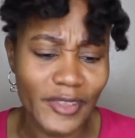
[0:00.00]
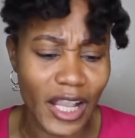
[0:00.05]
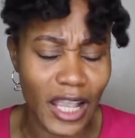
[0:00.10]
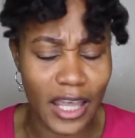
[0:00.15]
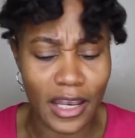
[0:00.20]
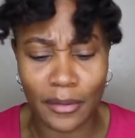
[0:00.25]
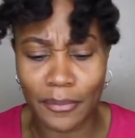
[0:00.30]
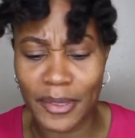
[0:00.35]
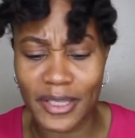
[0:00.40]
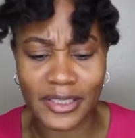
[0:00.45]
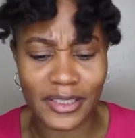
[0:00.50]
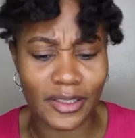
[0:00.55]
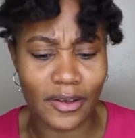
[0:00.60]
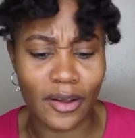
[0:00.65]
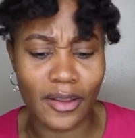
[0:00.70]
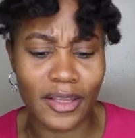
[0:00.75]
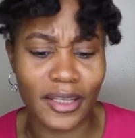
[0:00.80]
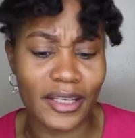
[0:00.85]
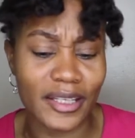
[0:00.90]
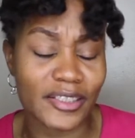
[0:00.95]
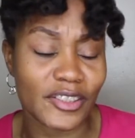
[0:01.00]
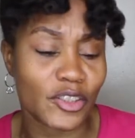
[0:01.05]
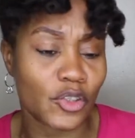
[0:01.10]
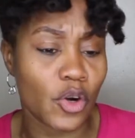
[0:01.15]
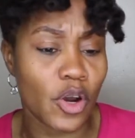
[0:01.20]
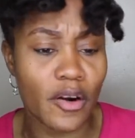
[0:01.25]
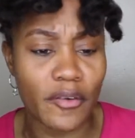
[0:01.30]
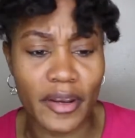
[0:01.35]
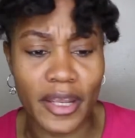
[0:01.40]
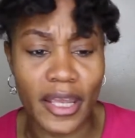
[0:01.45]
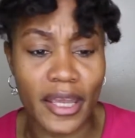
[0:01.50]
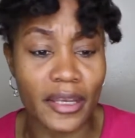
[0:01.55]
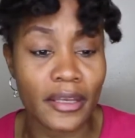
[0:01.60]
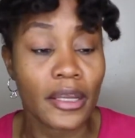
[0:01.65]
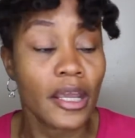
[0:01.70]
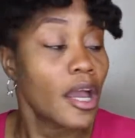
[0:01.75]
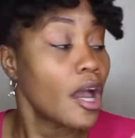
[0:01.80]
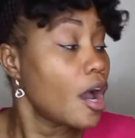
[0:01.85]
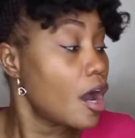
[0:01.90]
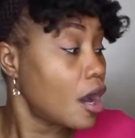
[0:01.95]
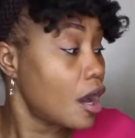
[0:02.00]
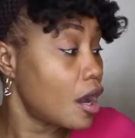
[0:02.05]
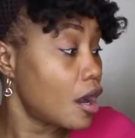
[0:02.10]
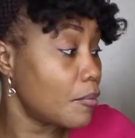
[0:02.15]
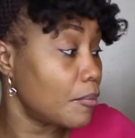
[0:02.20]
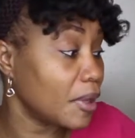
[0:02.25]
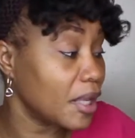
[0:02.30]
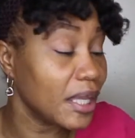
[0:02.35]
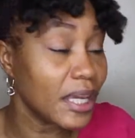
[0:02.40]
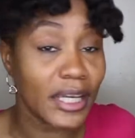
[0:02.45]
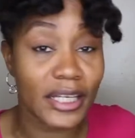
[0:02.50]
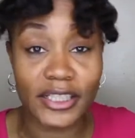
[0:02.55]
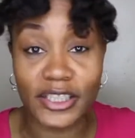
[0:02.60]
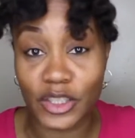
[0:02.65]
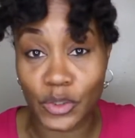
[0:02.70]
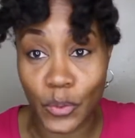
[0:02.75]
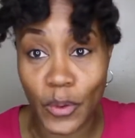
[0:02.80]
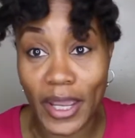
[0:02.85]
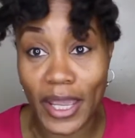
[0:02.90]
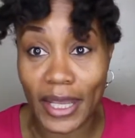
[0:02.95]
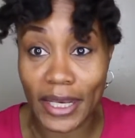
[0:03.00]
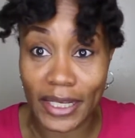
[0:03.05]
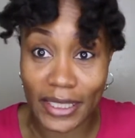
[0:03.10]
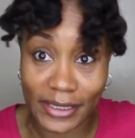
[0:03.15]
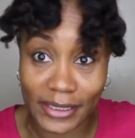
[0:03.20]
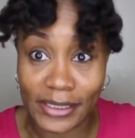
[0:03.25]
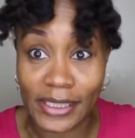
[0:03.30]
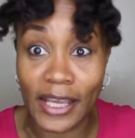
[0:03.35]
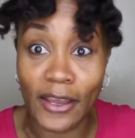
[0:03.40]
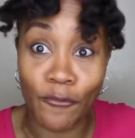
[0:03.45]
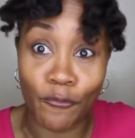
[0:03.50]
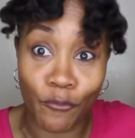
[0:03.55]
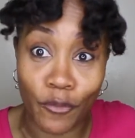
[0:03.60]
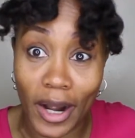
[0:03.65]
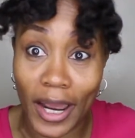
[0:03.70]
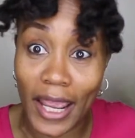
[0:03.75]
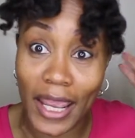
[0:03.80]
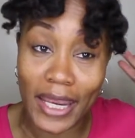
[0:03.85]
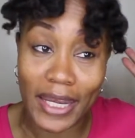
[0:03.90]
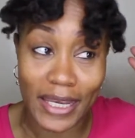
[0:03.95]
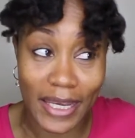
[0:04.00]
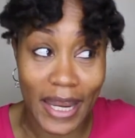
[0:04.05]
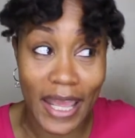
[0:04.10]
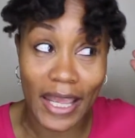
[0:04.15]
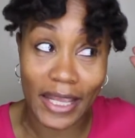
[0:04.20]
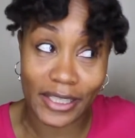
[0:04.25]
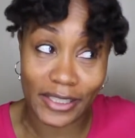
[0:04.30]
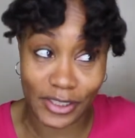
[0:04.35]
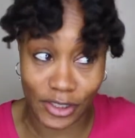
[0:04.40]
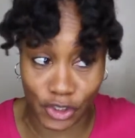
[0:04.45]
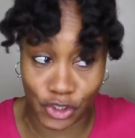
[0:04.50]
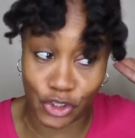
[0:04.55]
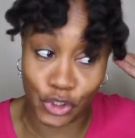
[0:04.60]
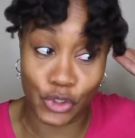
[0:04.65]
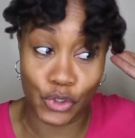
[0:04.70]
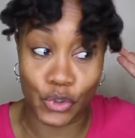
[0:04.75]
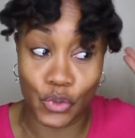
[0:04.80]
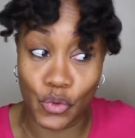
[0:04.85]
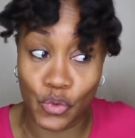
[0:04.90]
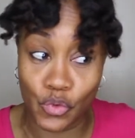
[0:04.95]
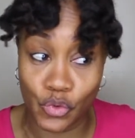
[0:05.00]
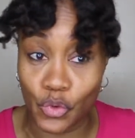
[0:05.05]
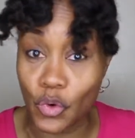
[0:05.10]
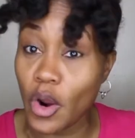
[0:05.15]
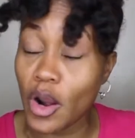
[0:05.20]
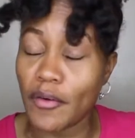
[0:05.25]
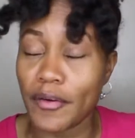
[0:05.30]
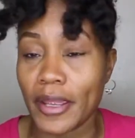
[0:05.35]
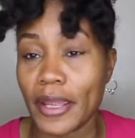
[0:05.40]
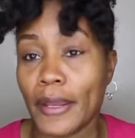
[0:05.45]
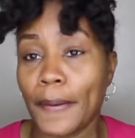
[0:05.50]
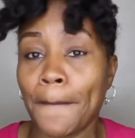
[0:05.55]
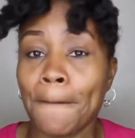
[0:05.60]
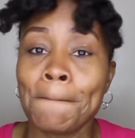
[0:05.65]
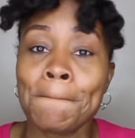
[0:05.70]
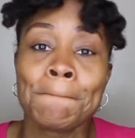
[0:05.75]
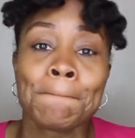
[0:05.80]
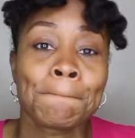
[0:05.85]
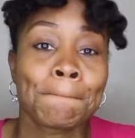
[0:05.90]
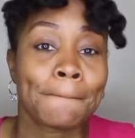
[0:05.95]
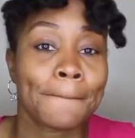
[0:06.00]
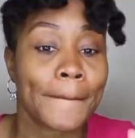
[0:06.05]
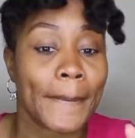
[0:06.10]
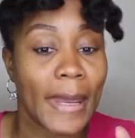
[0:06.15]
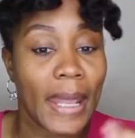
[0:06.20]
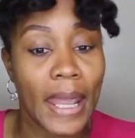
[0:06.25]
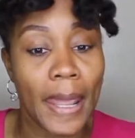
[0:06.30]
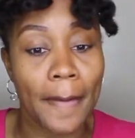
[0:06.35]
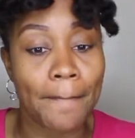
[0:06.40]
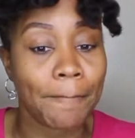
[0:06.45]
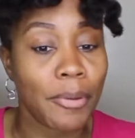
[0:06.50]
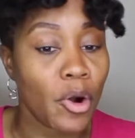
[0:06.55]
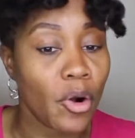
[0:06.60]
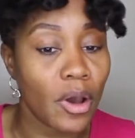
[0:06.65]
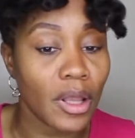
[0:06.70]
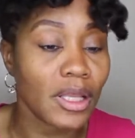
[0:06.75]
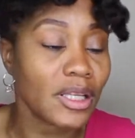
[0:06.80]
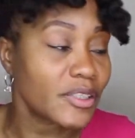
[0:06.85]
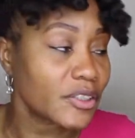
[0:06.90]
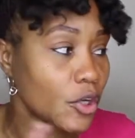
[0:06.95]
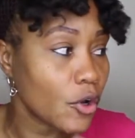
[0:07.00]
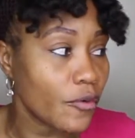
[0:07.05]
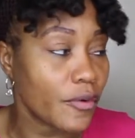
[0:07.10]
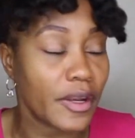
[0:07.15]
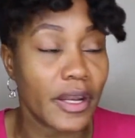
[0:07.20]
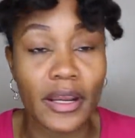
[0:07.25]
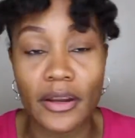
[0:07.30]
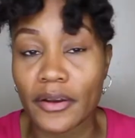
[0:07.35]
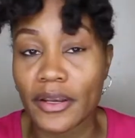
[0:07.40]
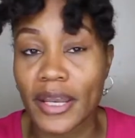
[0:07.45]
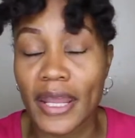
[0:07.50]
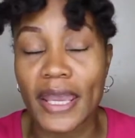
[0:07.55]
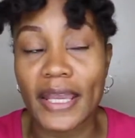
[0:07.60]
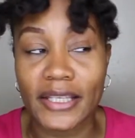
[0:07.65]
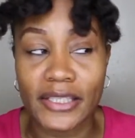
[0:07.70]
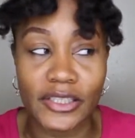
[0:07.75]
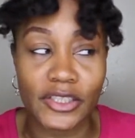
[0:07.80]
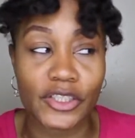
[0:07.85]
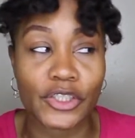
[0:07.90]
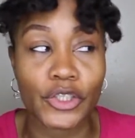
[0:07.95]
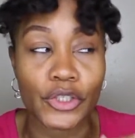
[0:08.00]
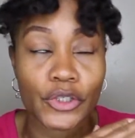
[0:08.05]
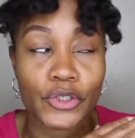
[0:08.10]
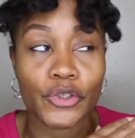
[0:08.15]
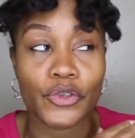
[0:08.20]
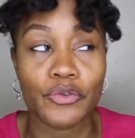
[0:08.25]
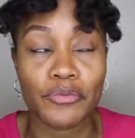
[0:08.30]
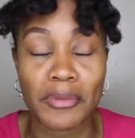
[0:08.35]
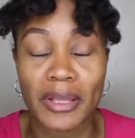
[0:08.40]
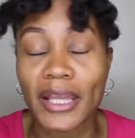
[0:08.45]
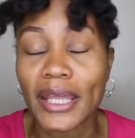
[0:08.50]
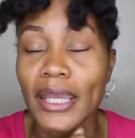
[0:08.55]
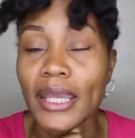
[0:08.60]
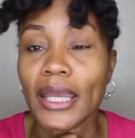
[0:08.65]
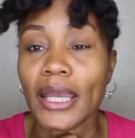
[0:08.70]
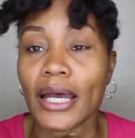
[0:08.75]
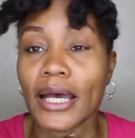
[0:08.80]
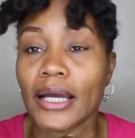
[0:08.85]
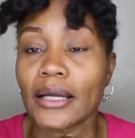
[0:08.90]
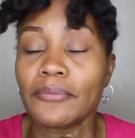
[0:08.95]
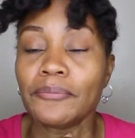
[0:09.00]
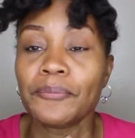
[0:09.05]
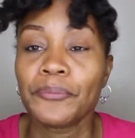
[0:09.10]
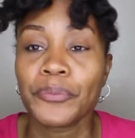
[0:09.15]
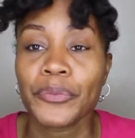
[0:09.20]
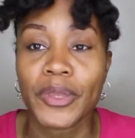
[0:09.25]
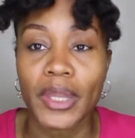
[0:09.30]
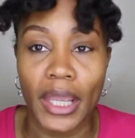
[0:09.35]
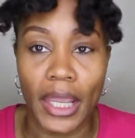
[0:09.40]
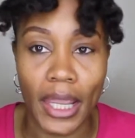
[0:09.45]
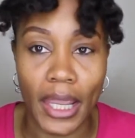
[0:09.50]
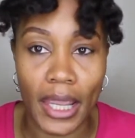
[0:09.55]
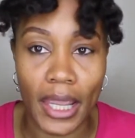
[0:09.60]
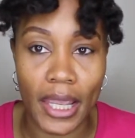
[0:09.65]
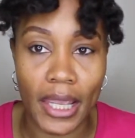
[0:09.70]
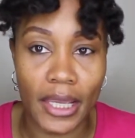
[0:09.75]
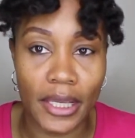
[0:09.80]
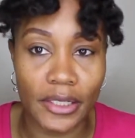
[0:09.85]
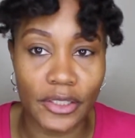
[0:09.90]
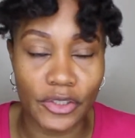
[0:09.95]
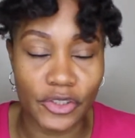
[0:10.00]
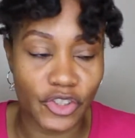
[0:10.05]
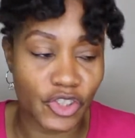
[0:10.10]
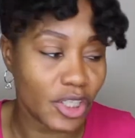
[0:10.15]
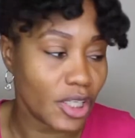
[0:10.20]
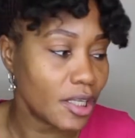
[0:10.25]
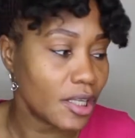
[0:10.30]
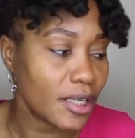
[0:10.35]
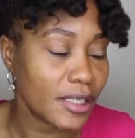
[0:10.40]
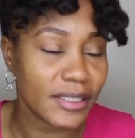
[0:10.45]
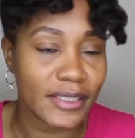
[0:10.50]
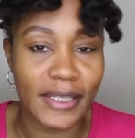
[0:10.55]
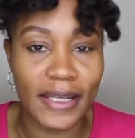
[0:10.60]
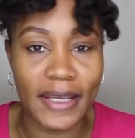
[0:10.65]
in the midst of all of this, Dorian, Malika's twin, is sitting right next to Dorian. And Paula's over there next to Malika. And she looks